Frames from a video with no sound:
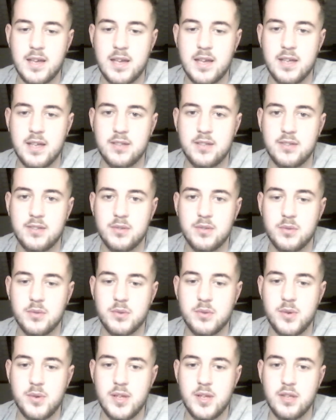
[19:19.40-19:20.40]
So
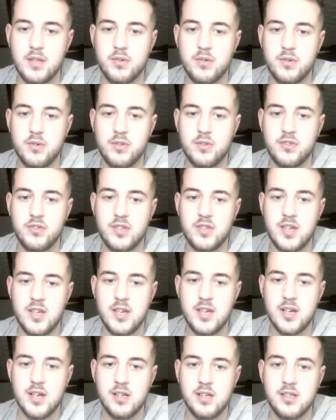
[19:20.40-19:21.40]
queen goes
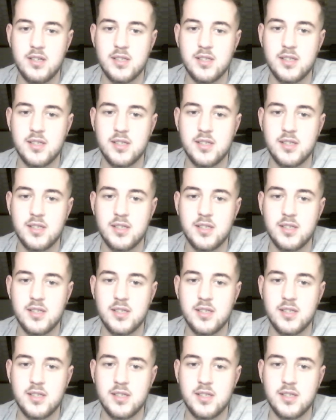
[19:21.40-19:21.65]
here.